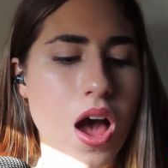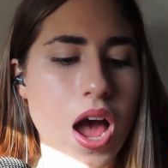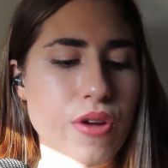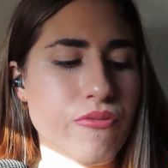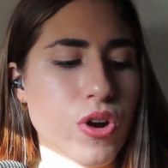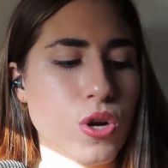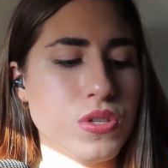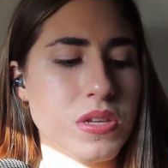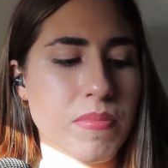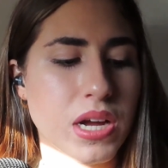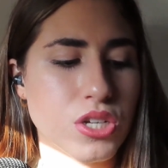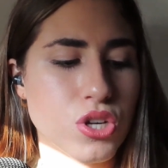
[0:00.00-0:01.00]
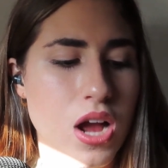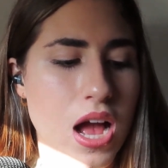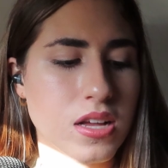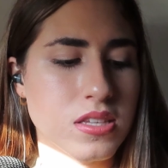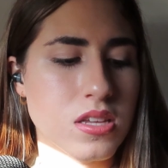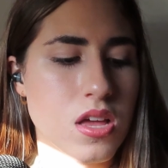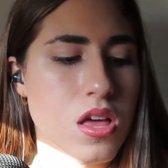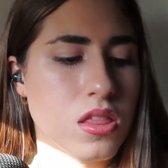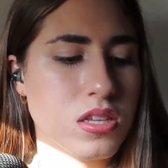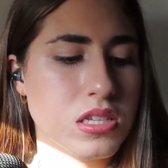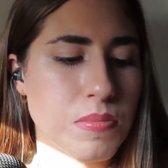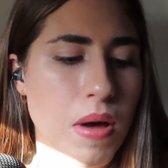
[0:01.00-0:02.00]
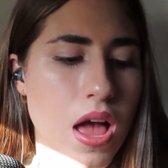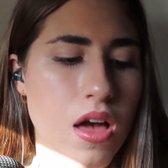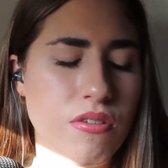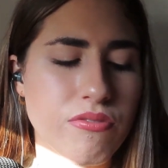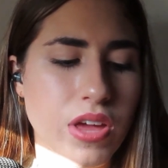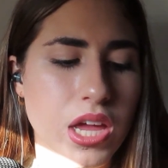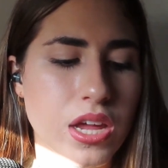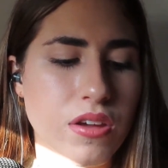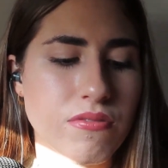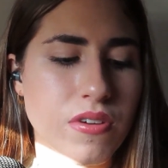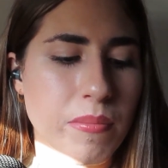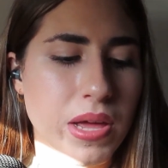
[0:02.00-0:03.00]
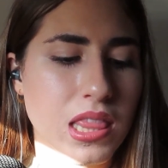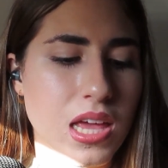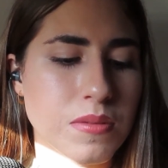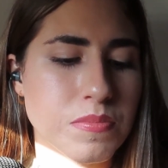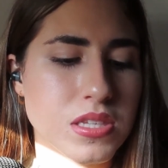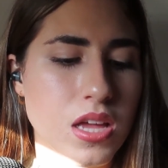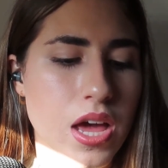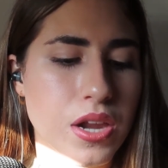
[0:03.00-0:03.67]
I froze in my tracks, the smile fading from my lips,